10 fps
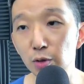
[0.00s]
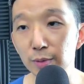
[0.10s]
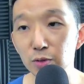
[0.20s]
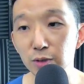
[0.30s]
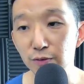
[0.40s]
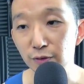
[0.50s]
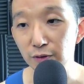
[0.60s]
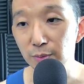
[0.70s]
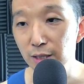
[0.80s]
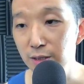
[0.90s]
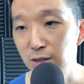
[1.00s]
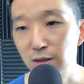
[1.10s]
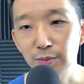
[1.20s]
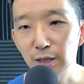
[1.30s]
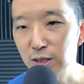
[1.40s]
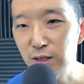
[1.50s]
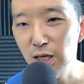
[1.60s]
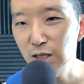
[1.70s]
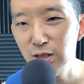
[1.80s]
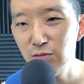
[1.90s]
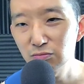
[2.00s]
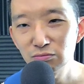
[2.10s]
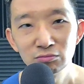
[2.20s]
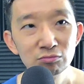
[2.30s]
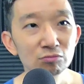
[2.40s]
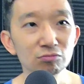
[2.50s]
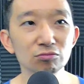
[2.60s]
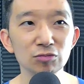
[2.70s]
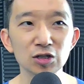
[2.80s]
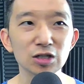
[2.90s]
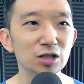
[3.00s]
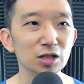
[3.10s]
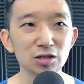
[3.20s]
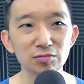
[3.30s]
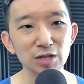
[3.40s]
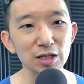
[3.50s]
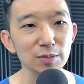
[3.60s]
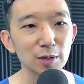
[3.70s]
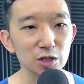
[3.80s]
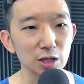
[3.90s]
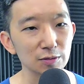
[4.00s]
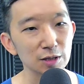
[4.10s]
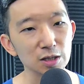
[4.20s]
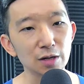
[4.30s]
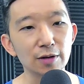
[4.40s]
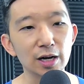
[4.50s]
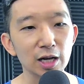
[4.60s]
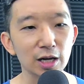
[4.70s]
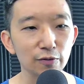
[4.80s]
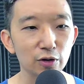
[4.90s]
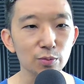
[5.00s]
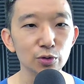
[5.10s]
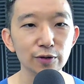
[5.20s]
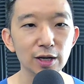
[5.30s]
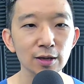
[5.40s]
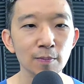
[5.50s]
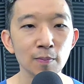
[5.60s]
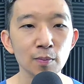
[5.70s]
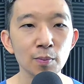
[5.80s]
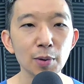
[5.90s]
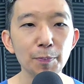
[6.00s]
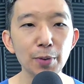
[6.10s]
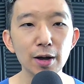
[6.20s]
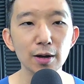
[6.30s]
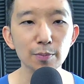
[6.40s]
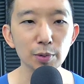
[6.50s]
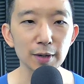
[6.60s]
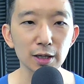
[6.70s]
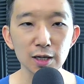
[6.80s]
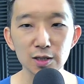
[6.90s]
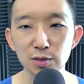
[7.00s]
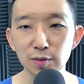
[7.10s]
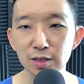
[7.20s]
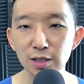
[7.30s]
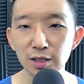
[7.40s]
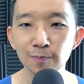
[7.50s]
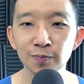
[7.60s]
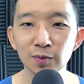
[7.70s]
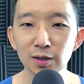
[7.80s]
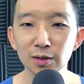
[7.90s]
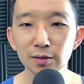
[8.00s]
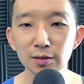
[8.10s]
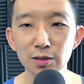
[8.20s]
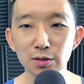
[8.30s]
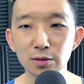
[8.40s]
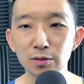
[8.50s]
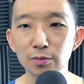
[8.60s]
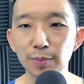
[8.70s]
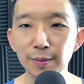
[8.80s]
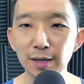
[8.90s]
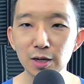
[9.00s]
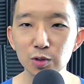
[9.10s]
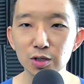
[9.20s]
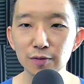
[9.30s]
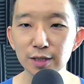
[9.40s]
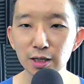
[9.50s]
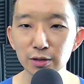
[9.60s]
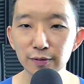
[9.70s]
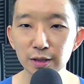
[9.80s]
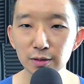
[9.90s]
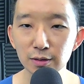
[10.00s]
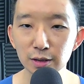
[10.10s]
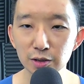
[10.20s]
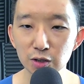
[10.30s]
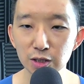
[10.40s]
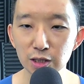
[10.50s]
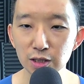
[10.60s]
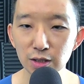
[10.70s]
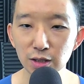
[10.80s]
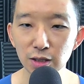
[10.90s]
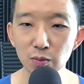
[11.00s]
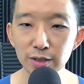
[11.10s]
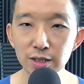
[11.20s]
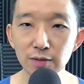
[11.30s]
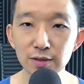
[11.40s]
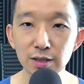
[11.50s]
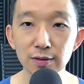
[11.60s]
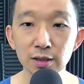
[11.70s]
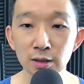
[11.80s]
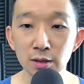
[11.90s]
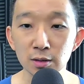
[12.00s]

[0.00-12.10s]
Probably towards $50. But as it stands, nothing much yet. It's not ready for a move yet. Pepe against USD. So Pepe, we still have a target over here, 360 and then 177.